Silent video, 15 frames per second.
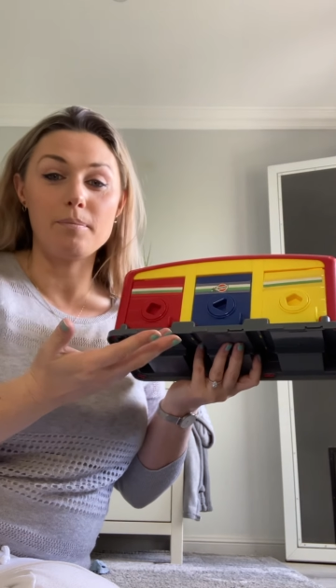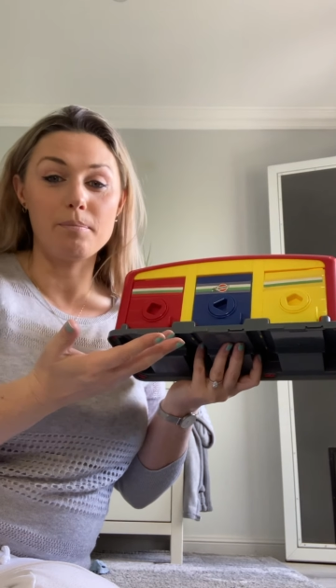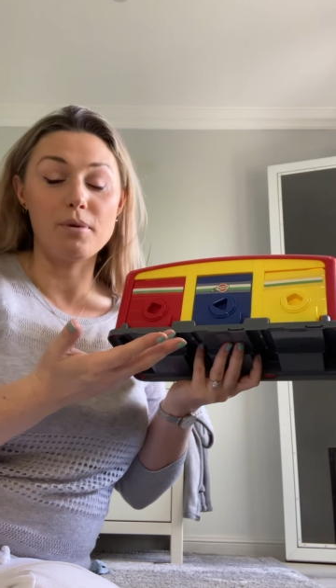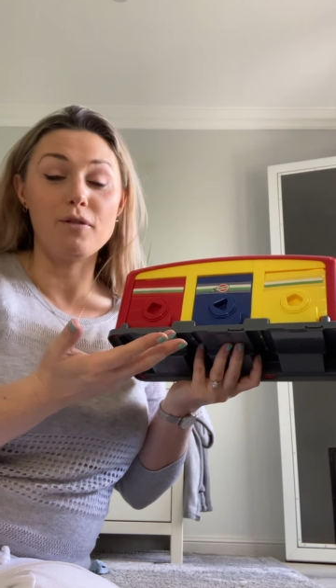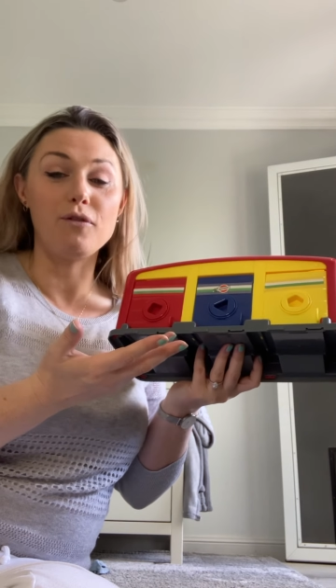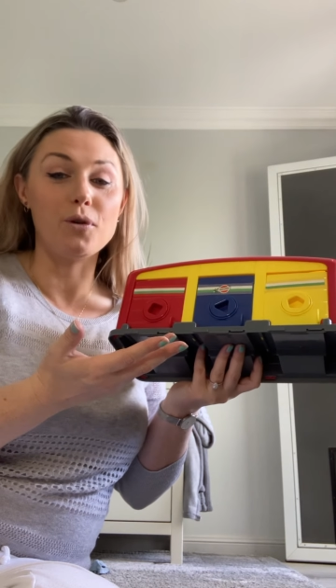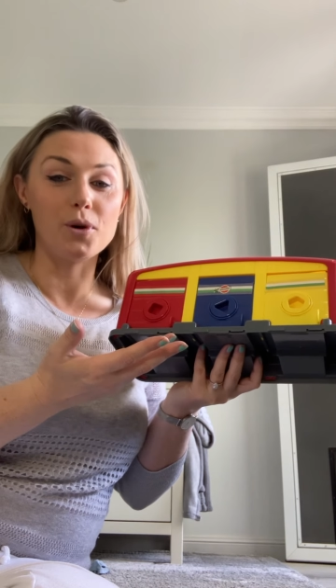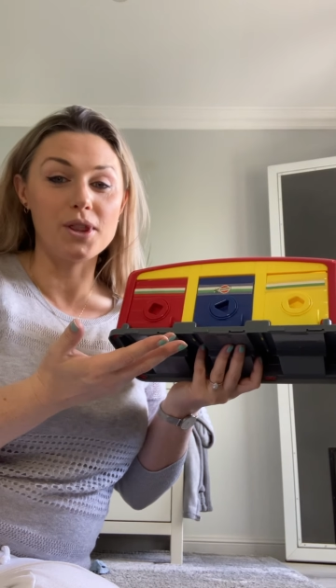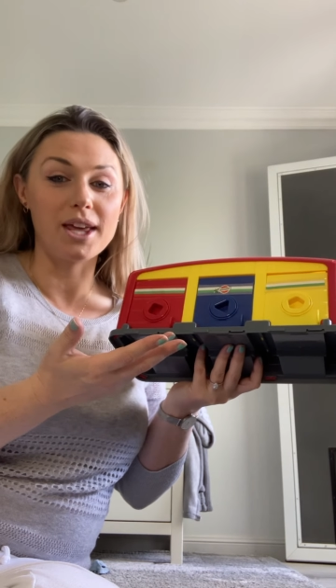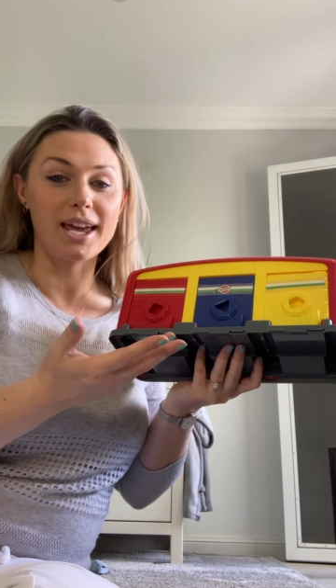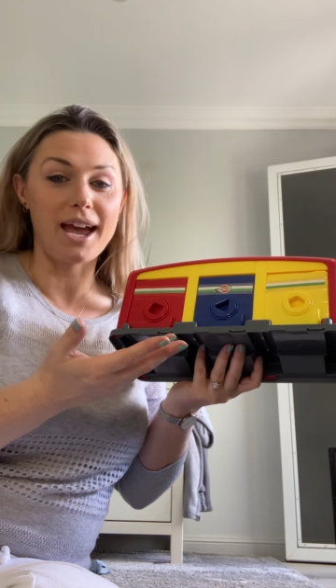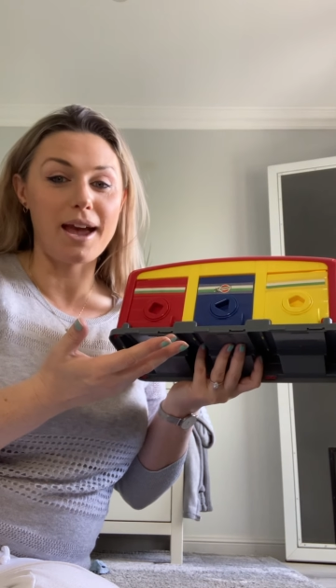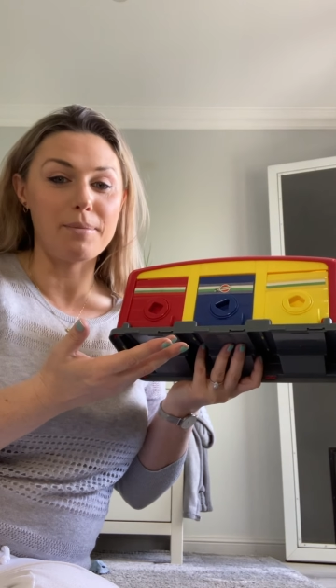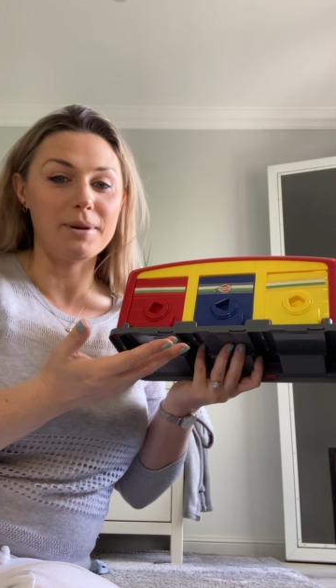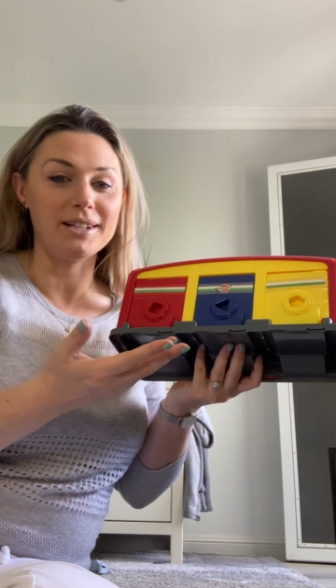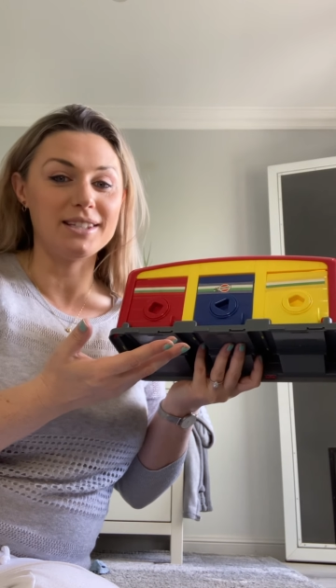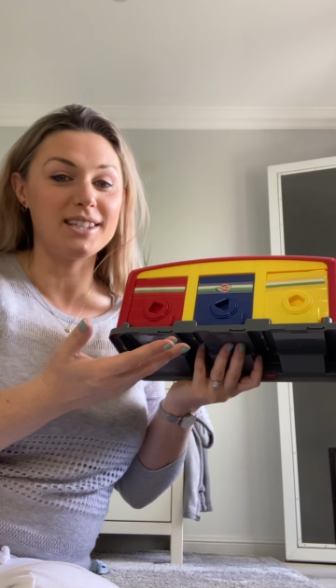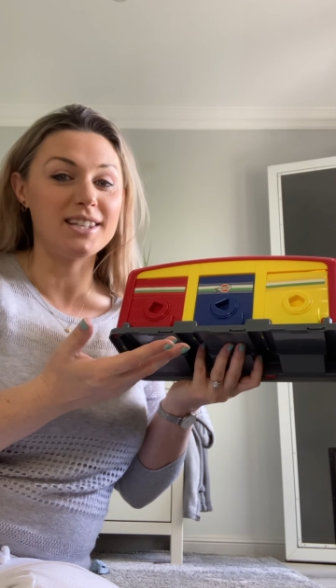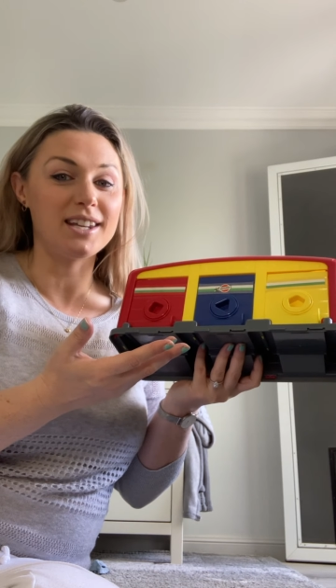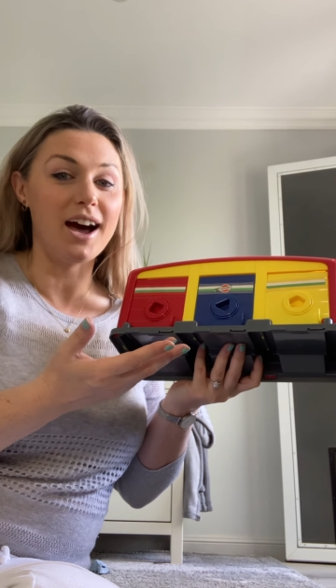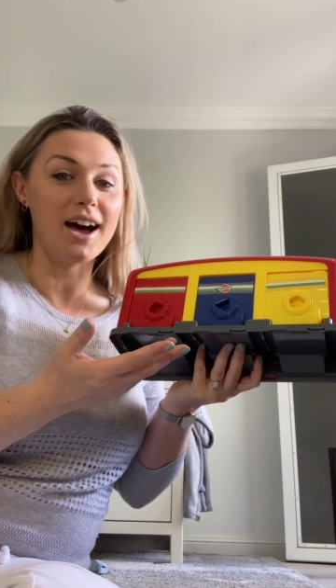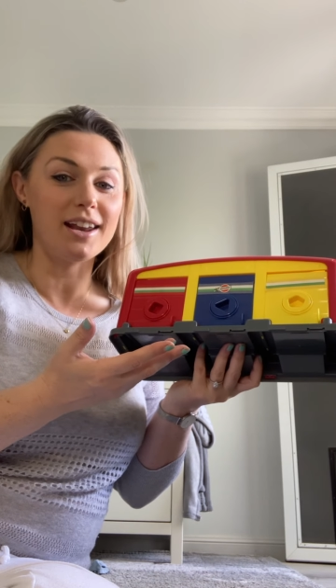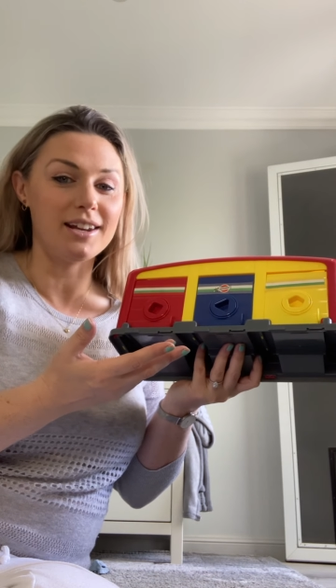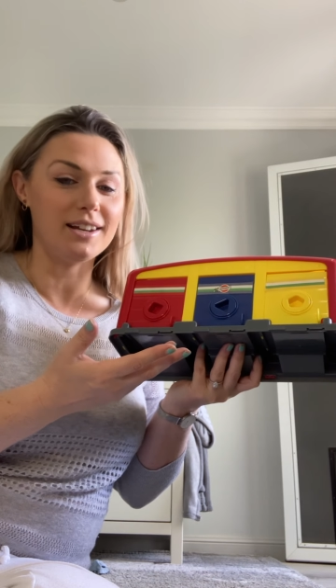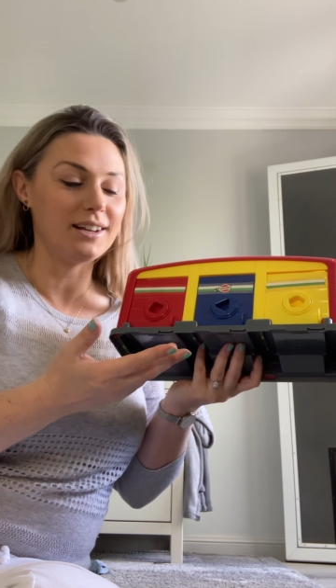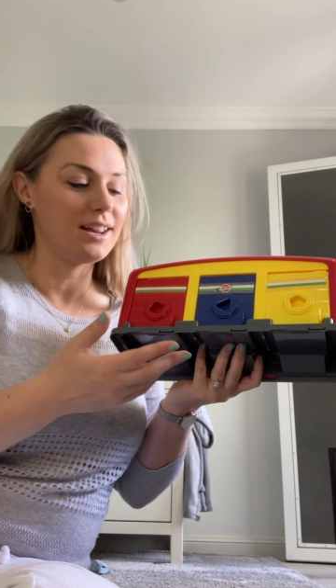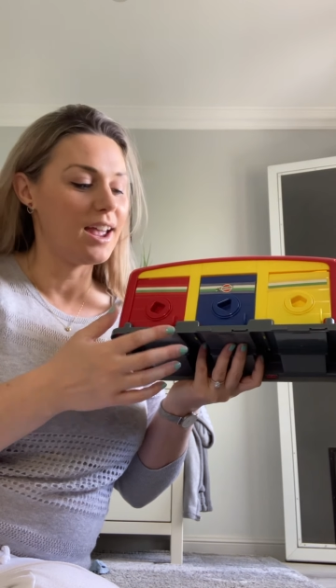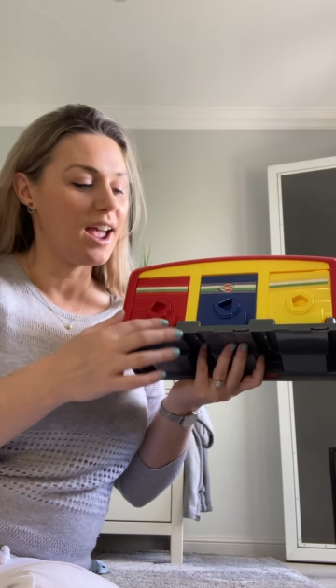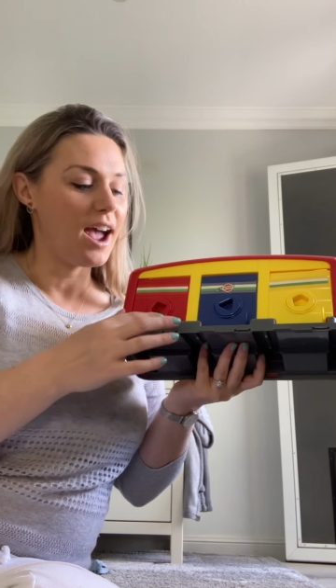before the game has started,